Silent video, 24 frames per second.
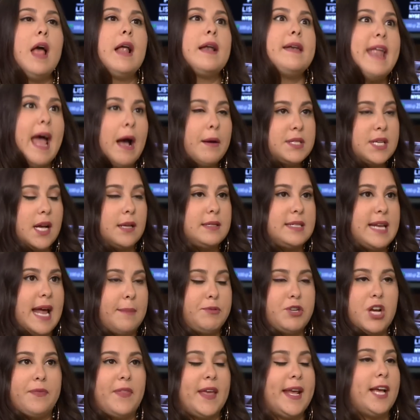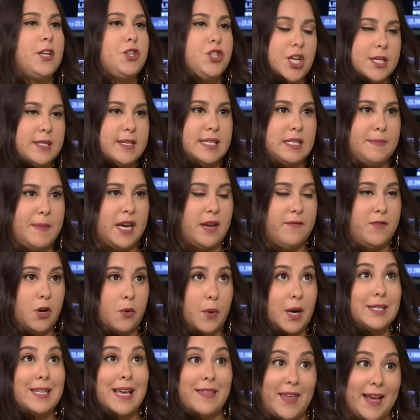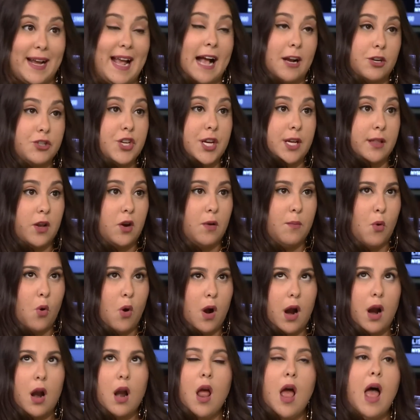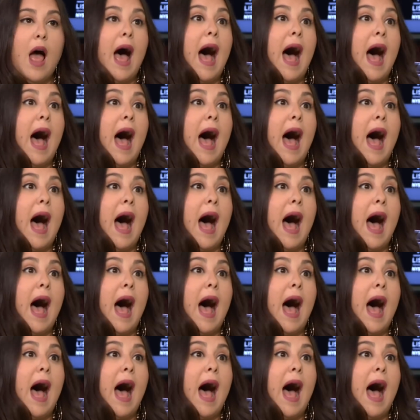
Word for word: Now it's on Snapchat. They get just as many viewers, I think actually a little more.